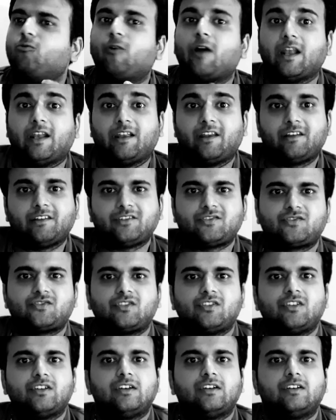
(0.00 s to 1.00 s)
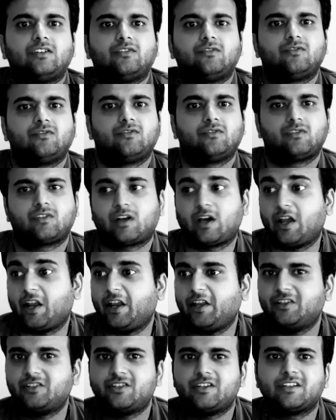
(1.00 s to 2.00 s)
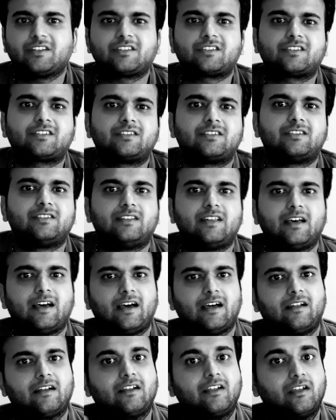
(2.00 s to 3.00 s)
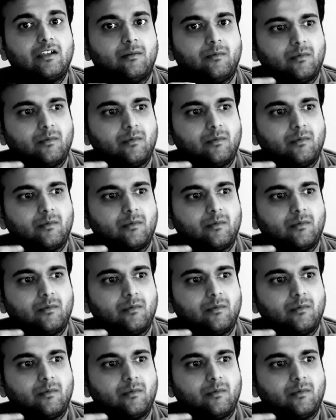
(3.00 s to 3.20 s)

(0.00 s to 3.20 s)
valorous, courageous, they are